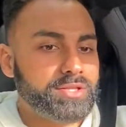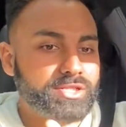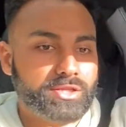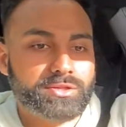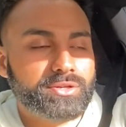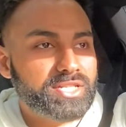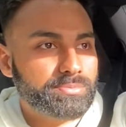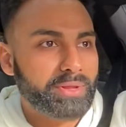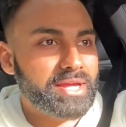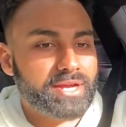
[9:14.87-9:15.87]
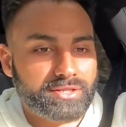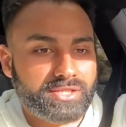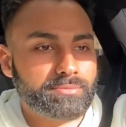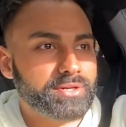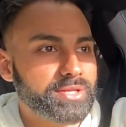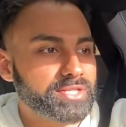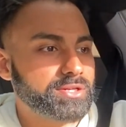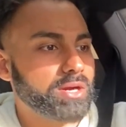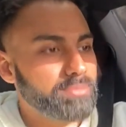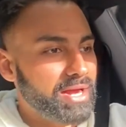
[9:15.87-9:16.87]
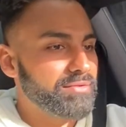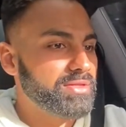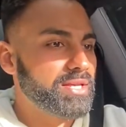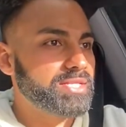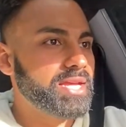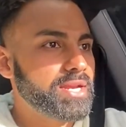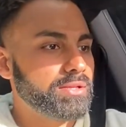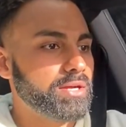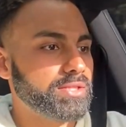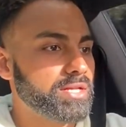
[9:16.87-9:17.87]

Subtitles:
There's a little display here similar to this car, but everything is analog.